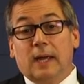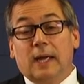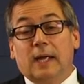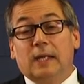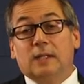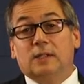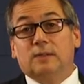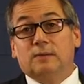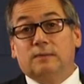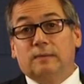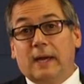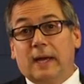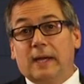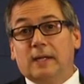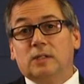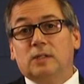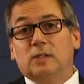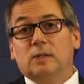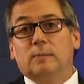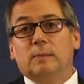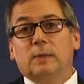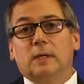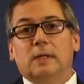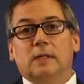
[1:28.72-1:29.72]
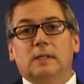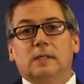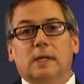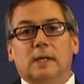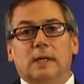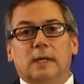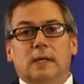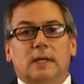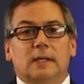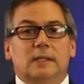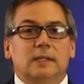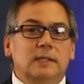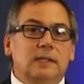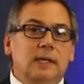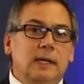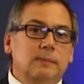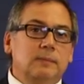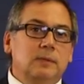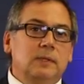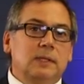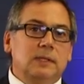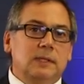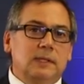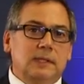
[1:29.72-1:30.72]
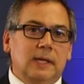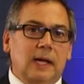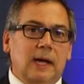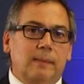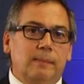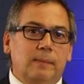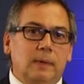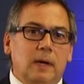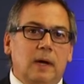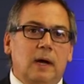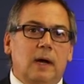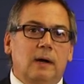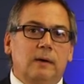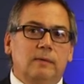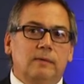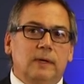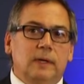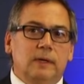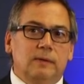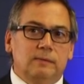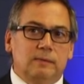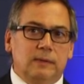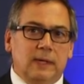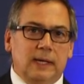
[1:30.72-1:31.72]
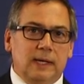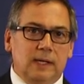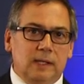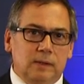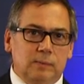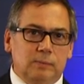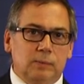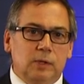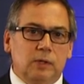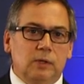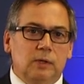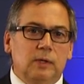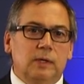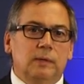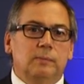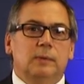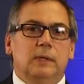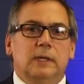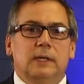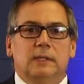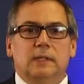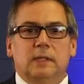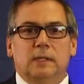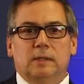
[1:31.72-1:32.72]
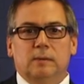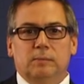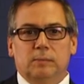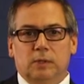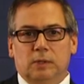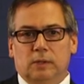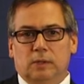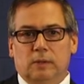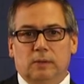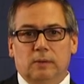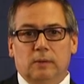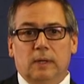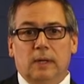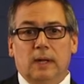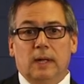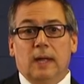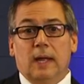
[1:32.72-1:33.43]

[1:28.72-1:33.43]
It's faster because it skips the step of inflating the balloon and placing the balloon.